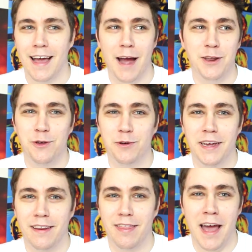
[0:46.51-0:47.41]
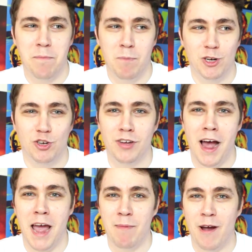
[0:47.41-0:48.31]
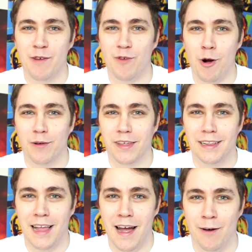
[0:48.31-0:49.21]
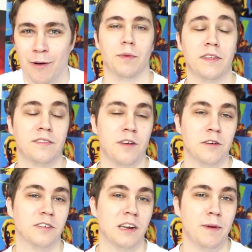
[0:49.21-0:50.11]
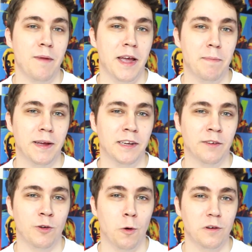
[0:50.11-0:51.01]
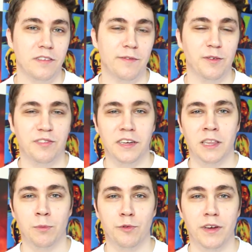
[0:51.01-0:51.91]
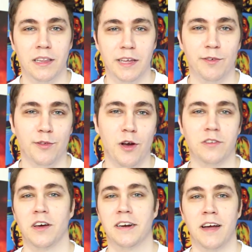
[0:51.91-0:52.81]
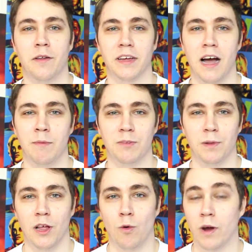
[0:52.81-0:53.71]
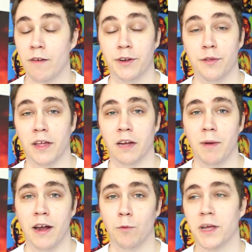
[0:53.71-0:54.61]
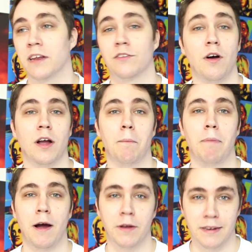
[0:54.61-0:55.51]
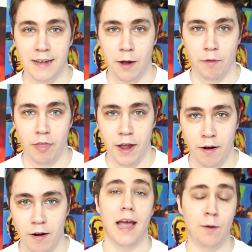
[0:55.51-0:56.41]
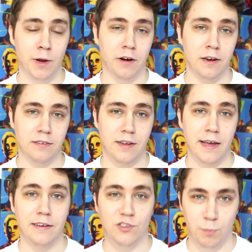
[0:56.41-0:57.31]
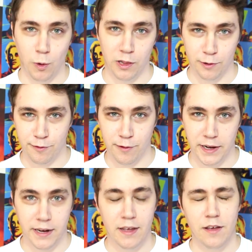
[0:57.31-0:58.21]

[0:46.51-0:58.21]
How do you get that much time out of Art the Clown? But this is all just gonna be my opinion, of course. If you've seen the movie, leave your thoughts on it down in the comments below. Whatever you think about it, we can talk about it down there. And we are gonna stay spoiler-free.